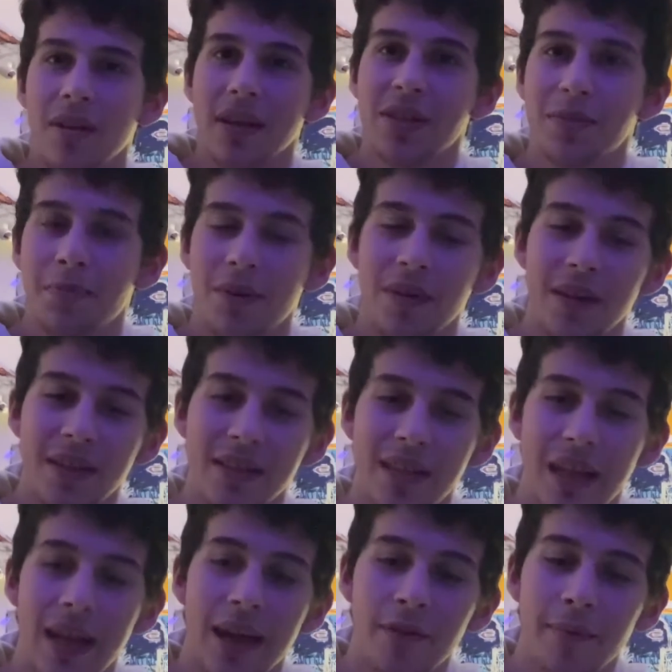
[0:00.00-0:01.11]
experience
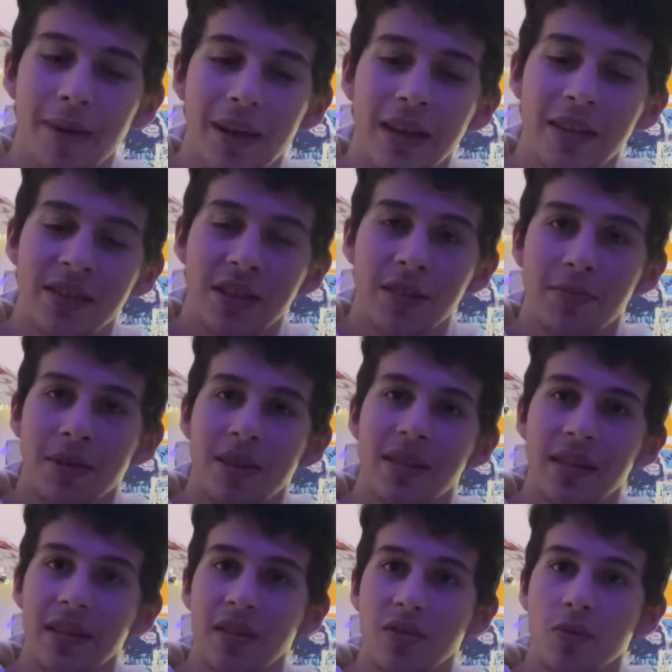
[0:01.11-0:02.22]
that everybody needs to experience
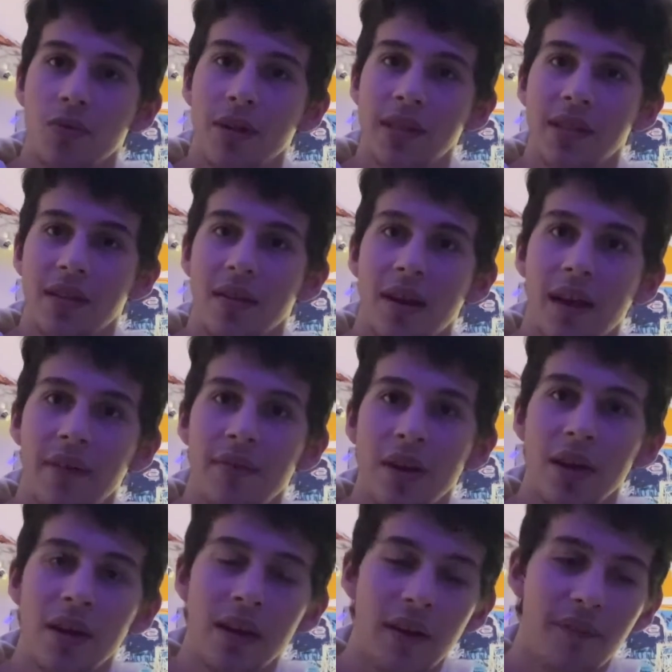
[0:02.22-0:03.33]
at least once in their life.
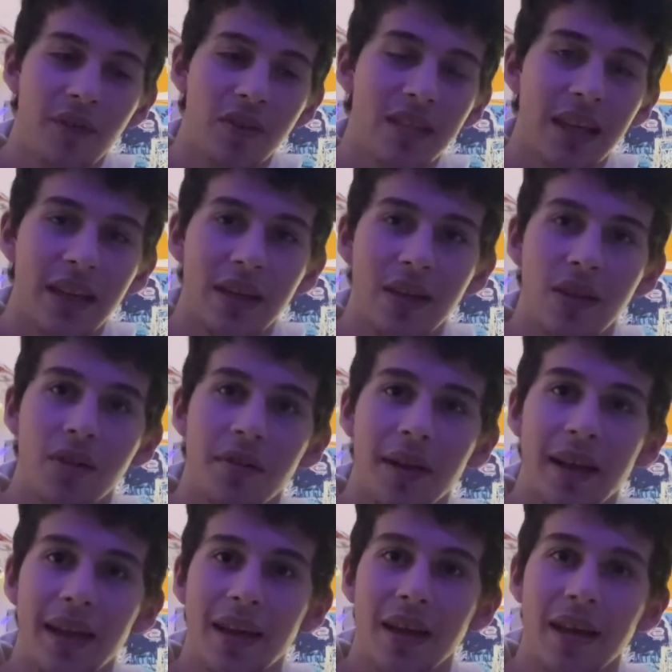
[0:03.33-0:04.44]
It feels like you're a
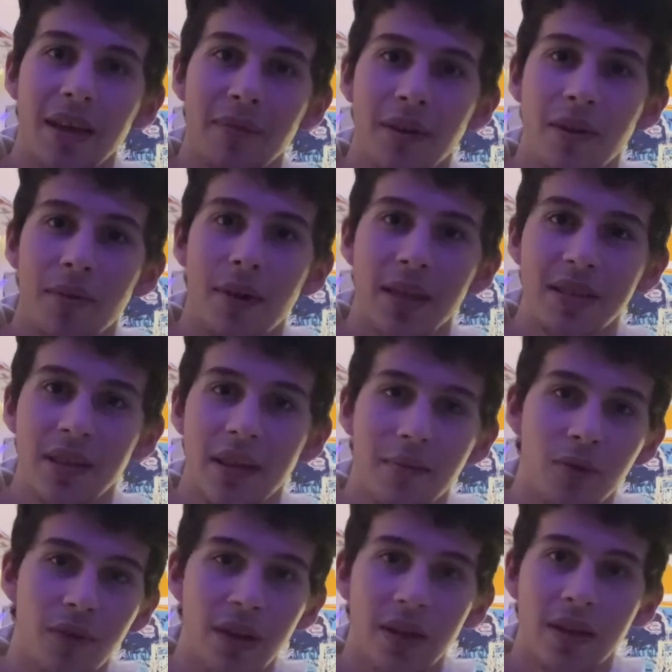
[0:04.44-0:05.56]
kid again when you're watching that
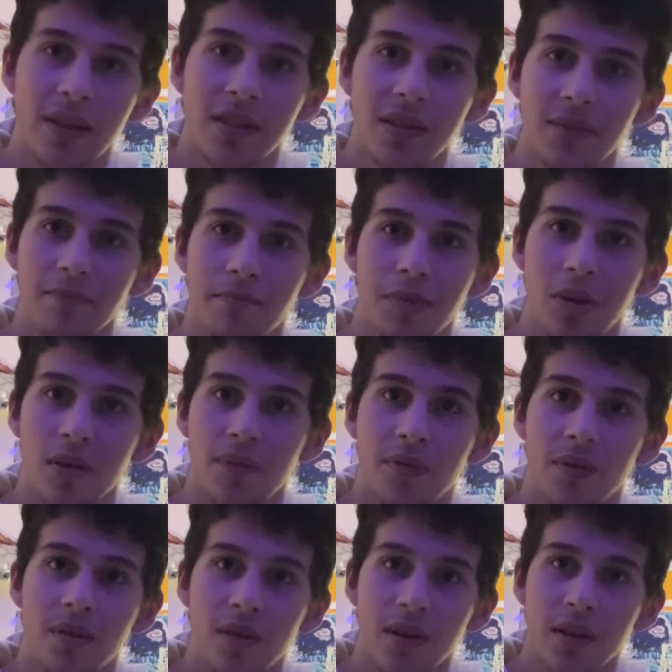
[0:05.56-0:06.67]
movie. It's beautiful.
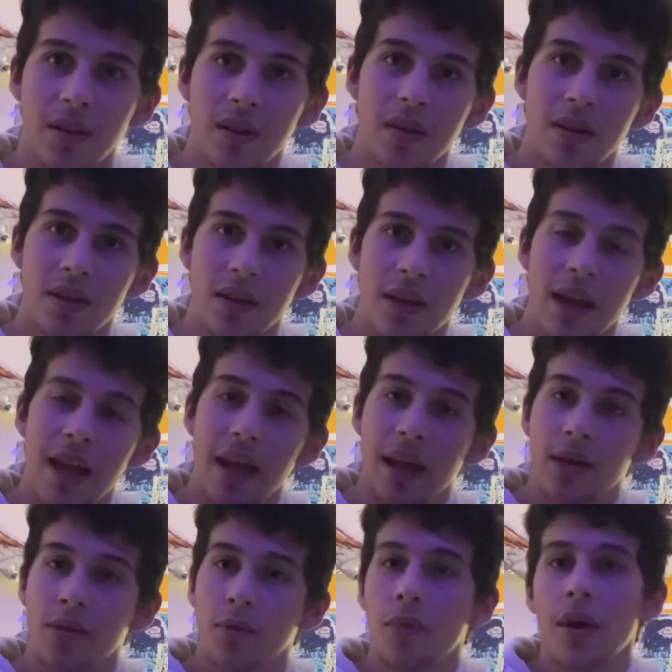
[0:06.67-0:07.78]

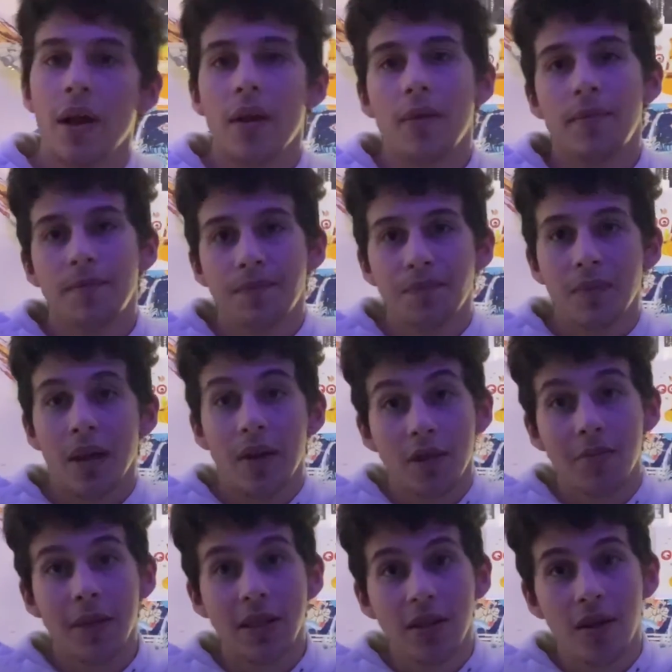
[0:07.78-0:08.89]
And well, that was
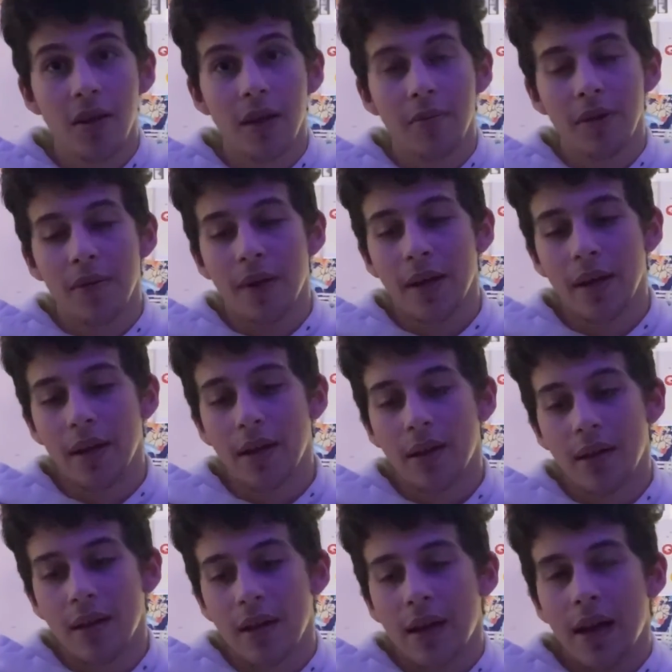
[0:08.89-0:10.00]
my Studio Ghibli ranking.
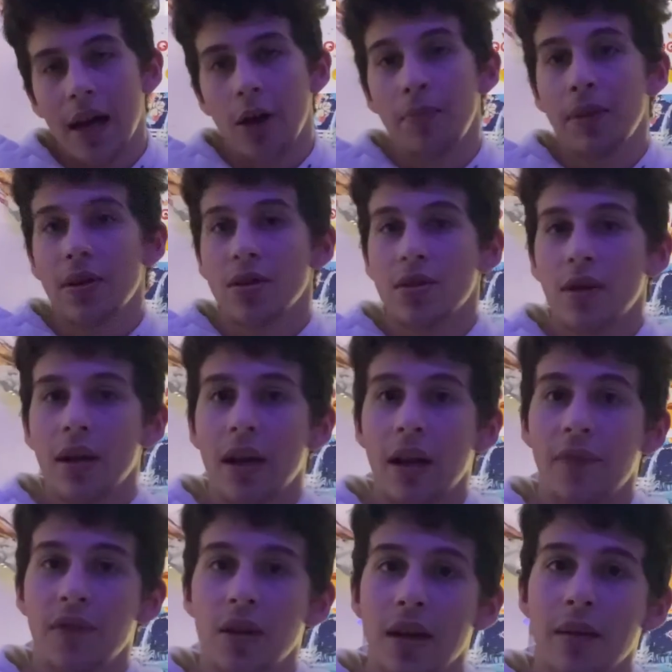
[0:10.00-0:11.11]
I hope you enjoyed it, and
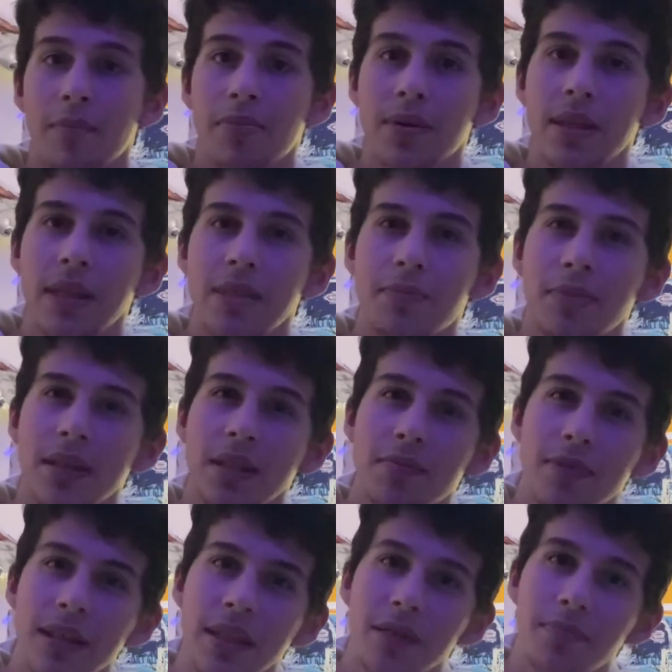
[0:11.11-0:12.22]
if you didn't, please, please,
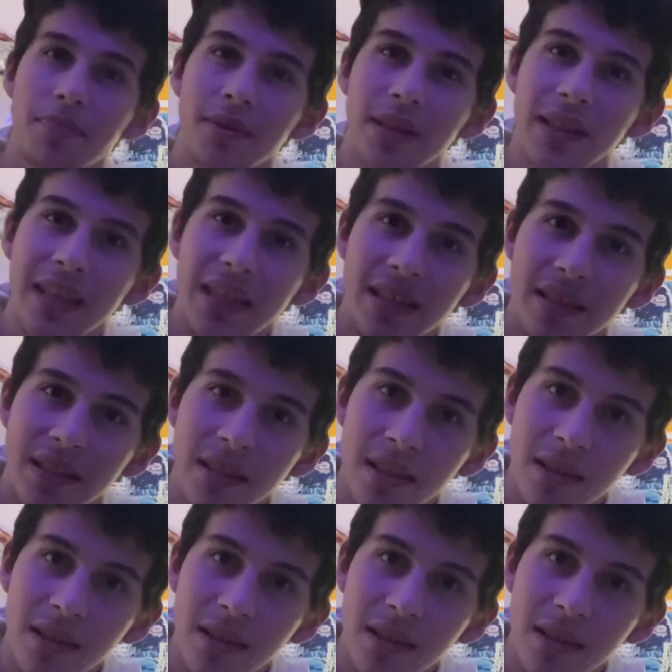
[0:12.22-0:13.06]
please, please